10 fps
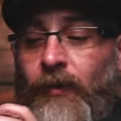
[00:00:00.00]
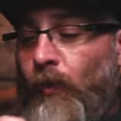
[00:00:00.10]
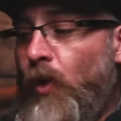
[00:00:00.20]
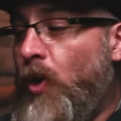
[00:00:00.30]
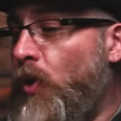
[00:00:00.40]

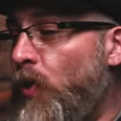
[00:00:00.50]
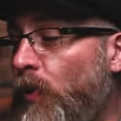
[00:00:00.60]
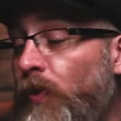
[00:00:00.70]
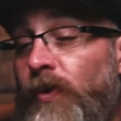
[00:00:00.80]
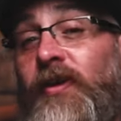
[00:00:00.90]
Whoa.
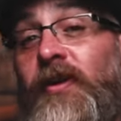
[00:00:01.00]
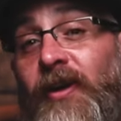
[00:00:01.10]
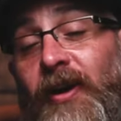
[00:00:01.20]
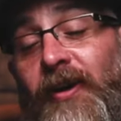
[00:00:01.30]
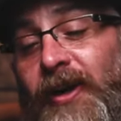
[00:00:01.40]
All
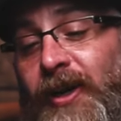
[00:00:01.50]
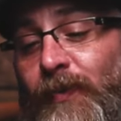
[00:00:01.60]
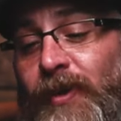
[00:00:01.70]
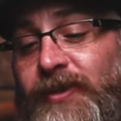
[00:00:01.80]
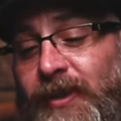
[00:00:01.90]
right. It
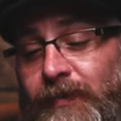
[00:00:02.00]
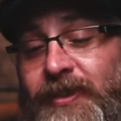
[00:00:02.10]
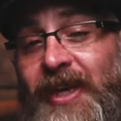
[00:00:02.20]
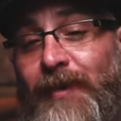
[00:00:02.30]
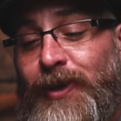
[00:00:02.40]
wasn't a
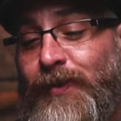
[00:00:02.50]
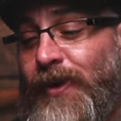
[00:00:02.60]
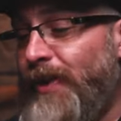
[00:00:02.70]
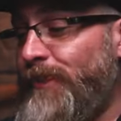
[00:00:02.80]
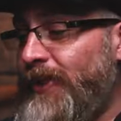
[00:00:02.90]
snappy
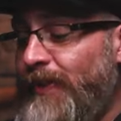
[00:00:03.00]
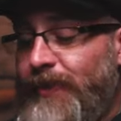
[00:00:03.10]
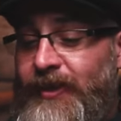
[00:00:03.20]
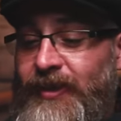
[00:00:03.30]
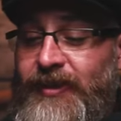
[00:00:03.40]
crack, but I
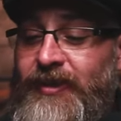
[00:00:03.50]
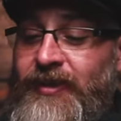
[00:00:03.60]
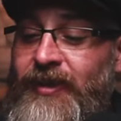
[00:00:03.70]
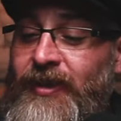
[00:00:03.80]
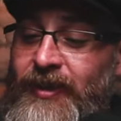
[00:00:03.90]
mean,
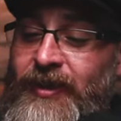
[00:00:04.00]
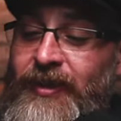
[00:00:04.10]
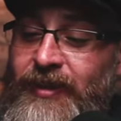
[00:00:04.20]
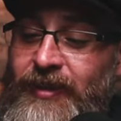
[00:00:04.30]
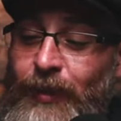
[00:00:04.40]
it's,
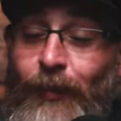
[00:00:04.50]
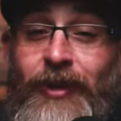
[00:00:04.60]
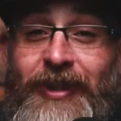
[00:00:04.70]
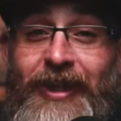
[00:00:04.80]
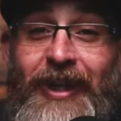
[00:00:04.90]
it
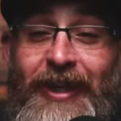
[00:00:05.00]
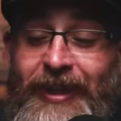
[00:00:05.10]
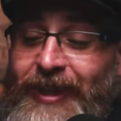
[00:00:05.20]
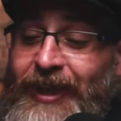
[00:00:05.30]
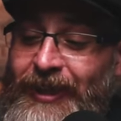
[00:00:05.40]
wants to get out of
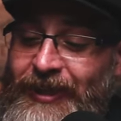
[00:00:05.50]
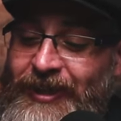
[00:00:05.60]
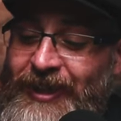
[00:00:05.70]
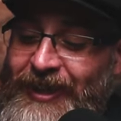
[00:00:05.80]
the can.